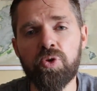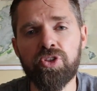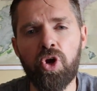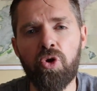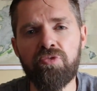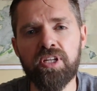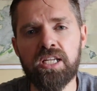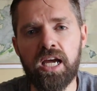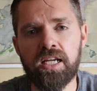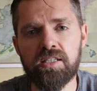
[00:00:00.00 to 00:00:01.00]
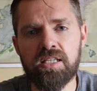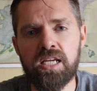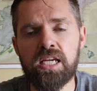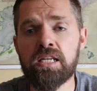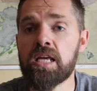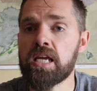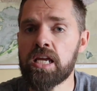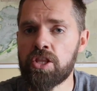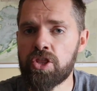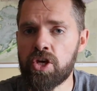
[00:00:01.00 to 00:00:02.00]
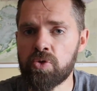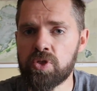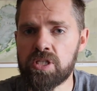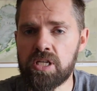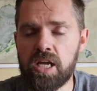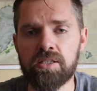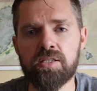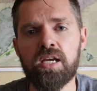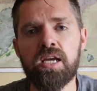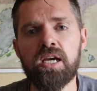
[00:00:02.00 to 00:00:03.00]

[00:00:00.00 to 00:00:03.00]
with COVID 19 in those states.